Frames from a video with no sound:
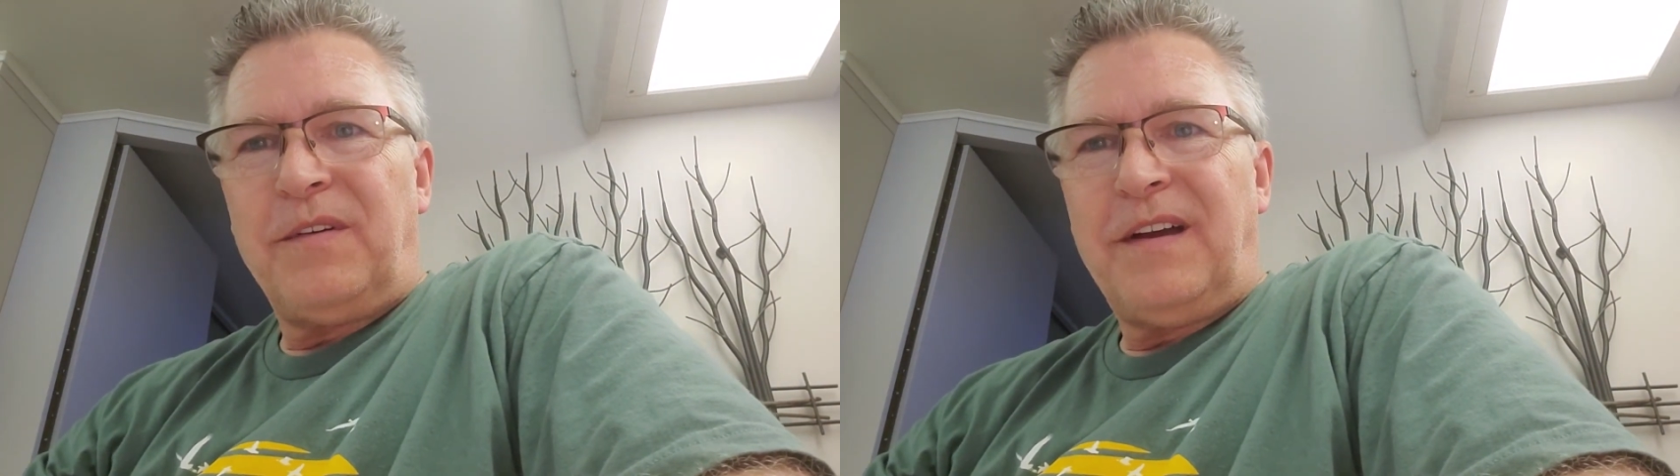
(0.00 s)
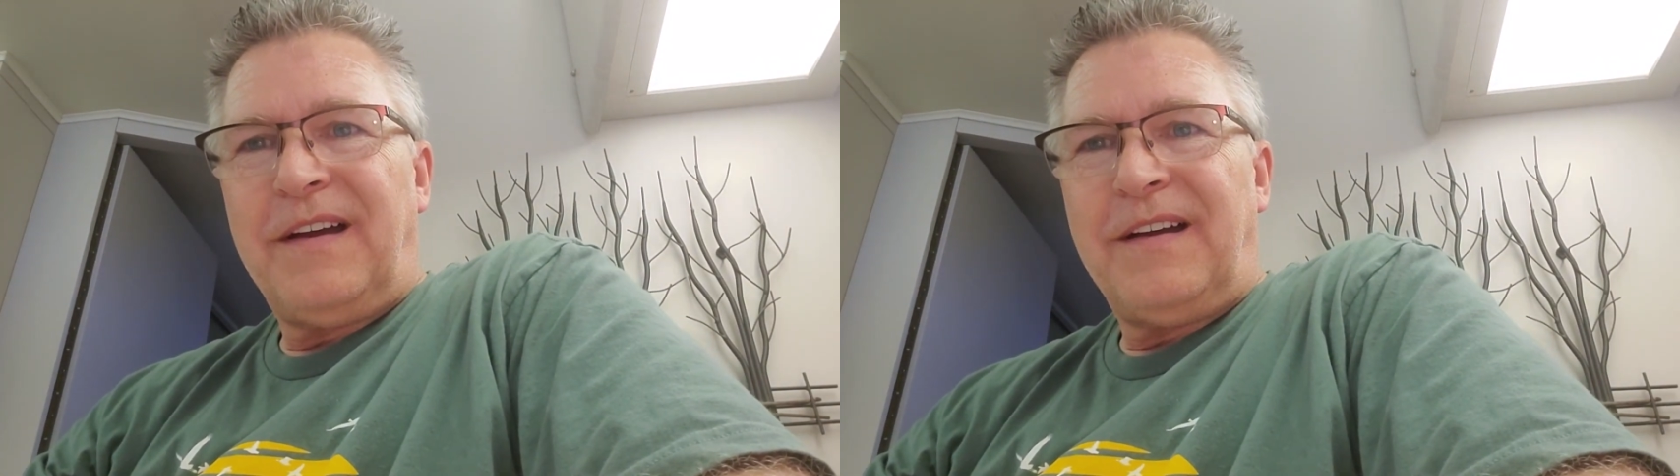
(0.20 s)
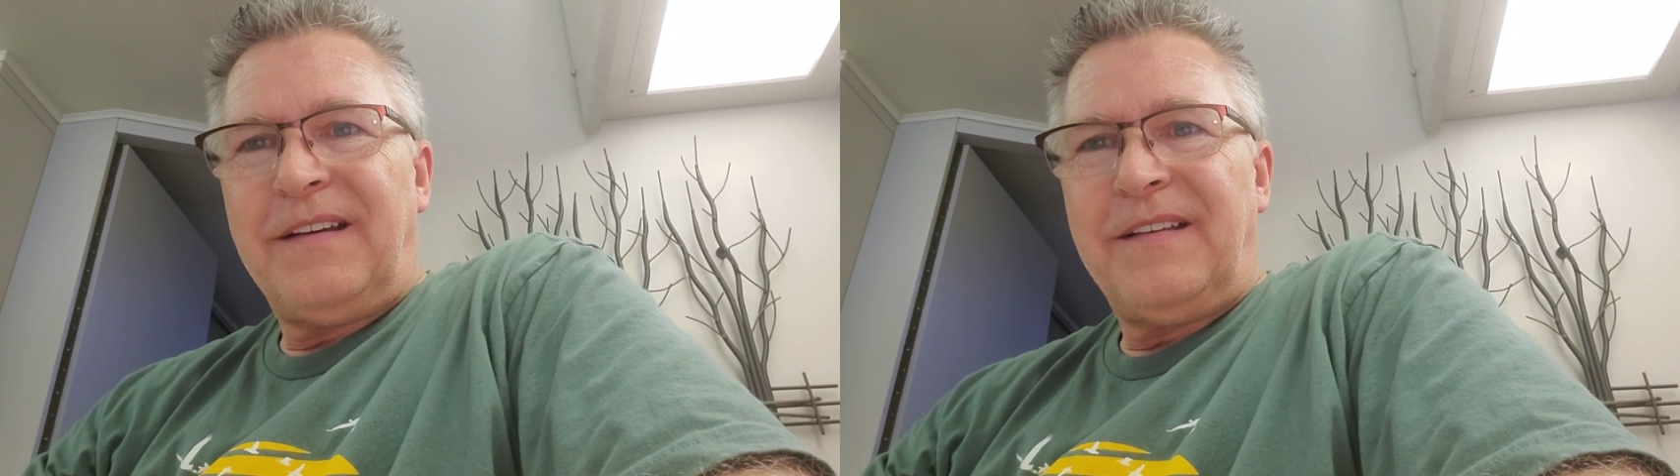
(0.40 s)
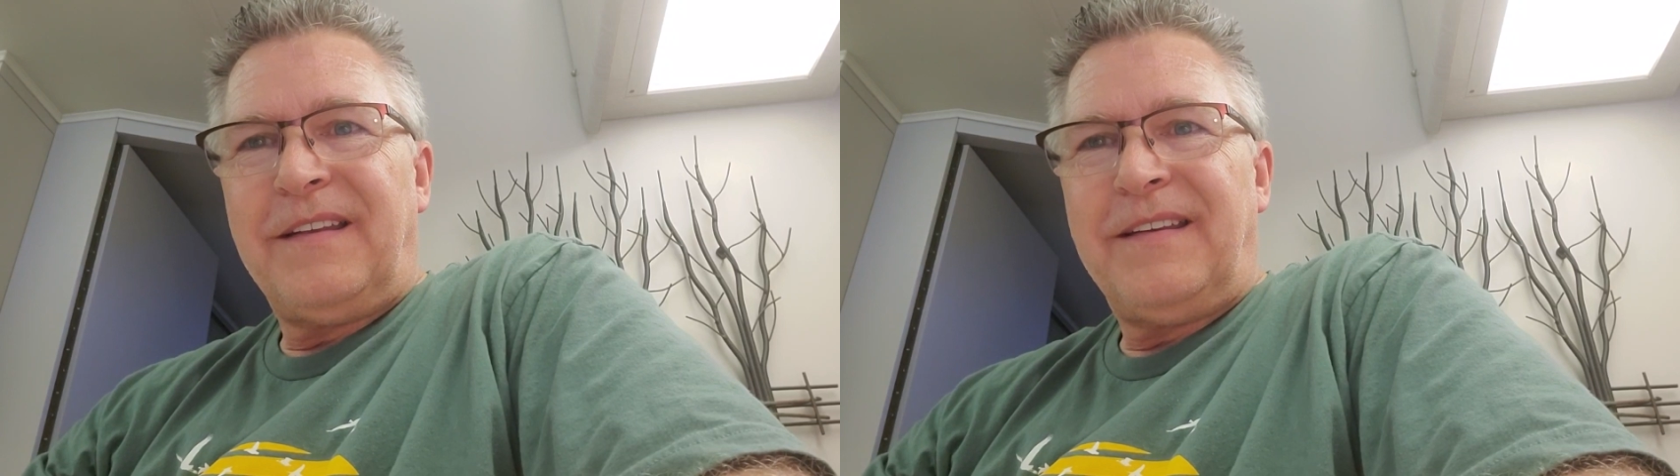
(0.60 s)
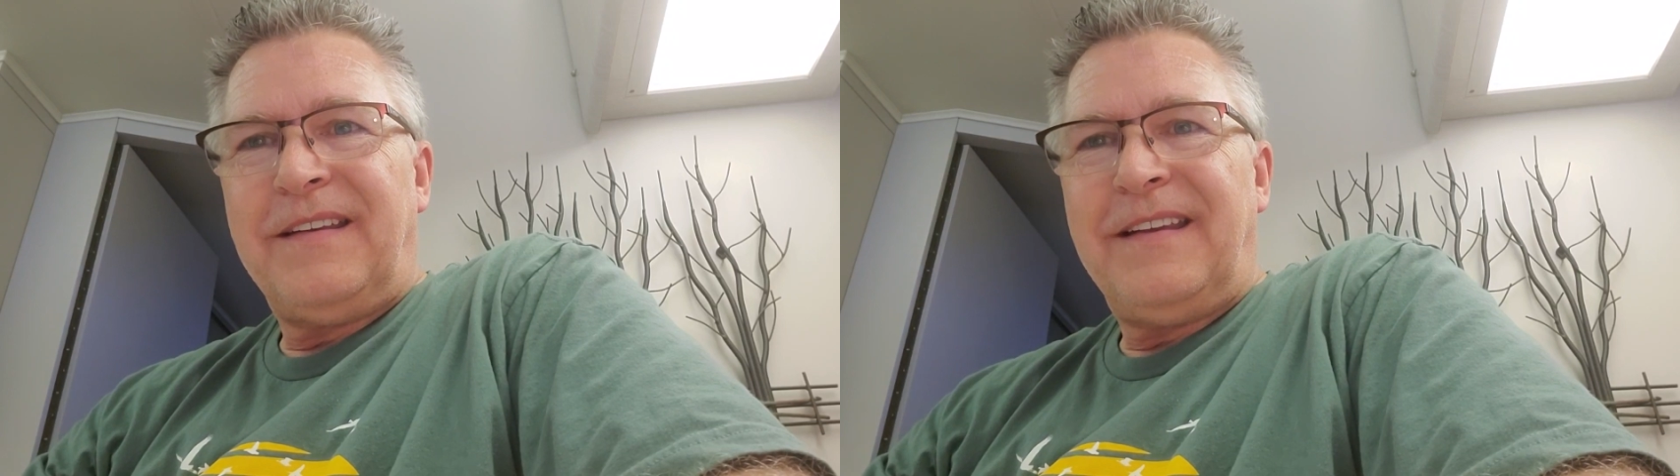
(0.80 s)

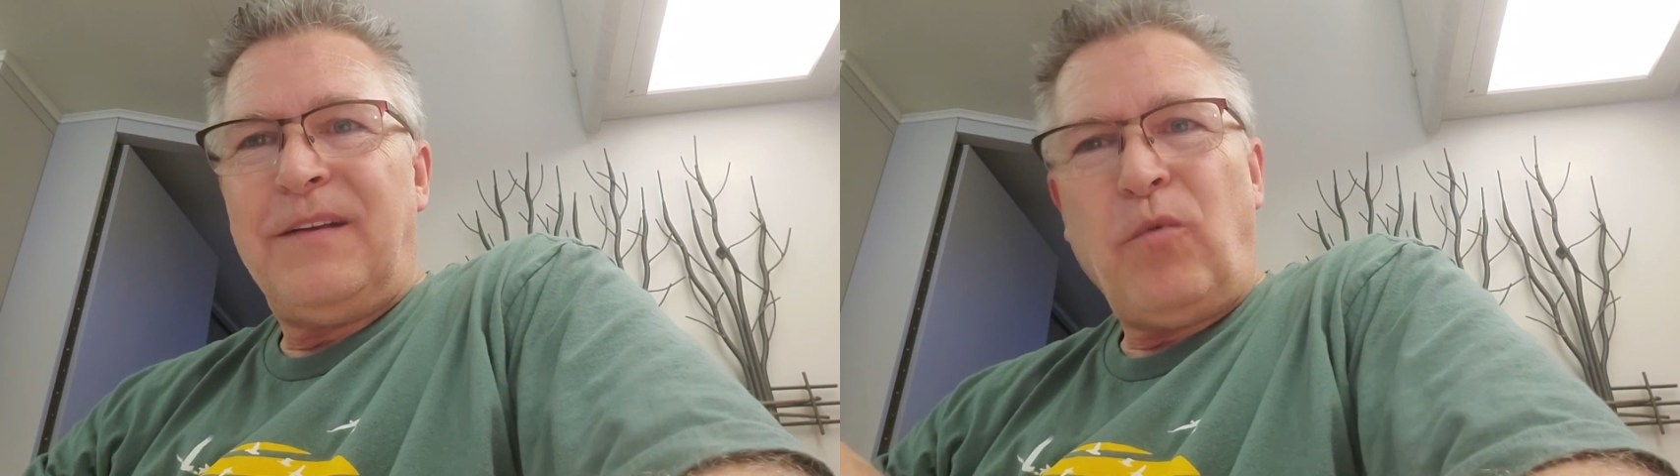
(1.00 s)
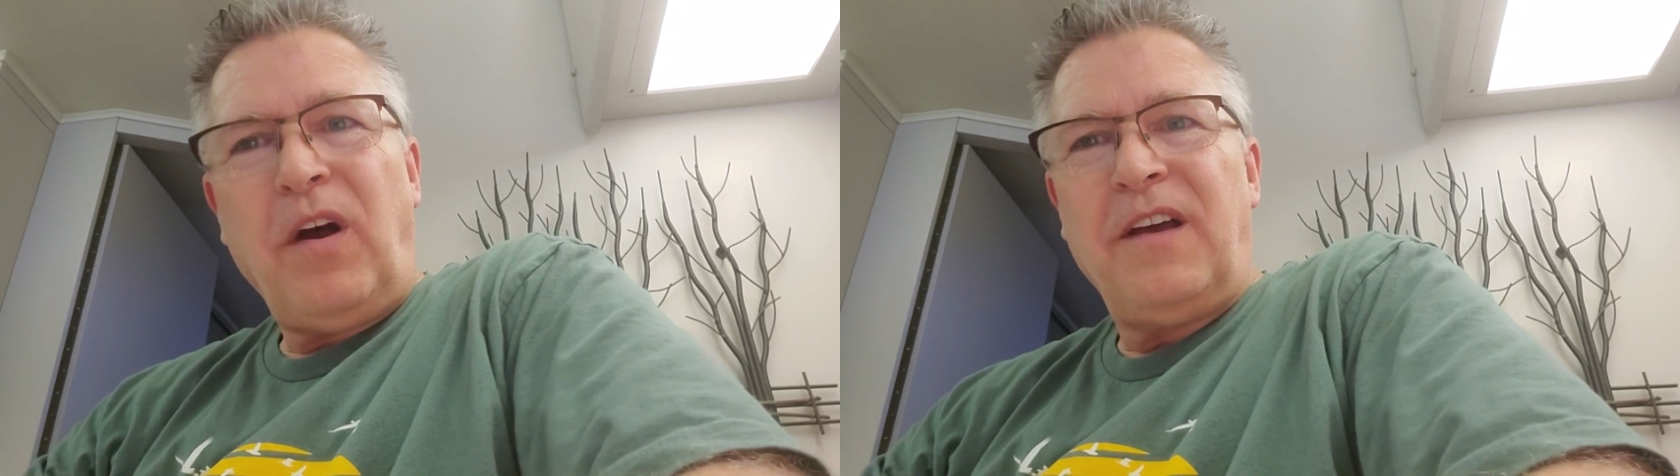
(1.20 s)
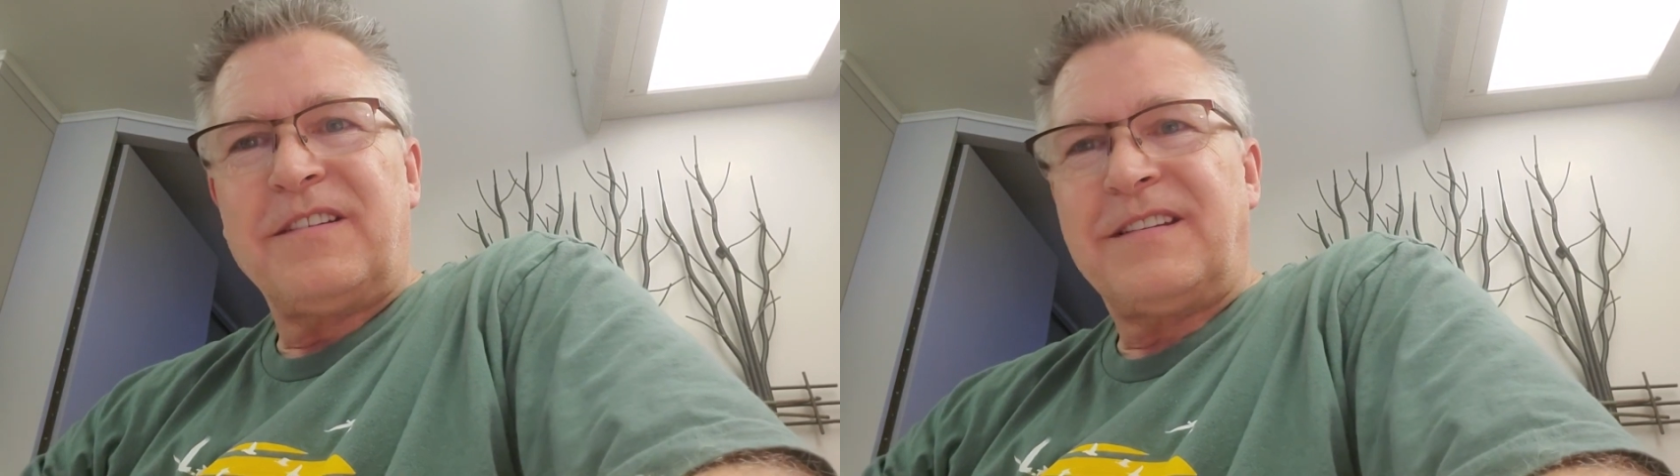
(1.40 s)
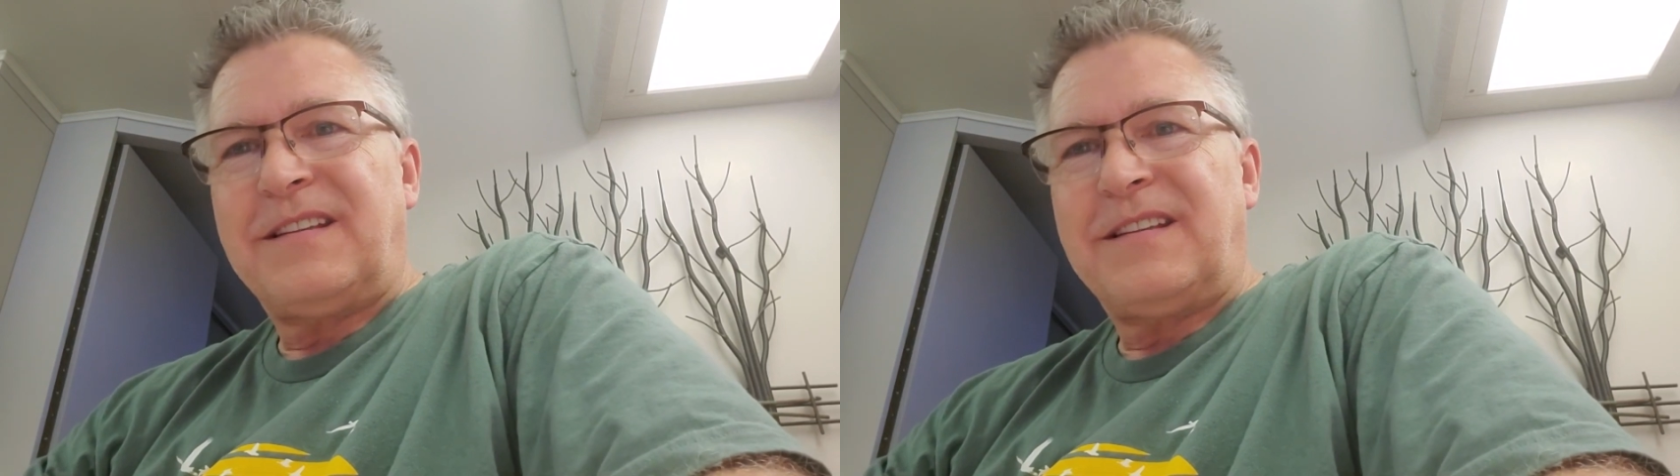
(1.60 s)
and it was.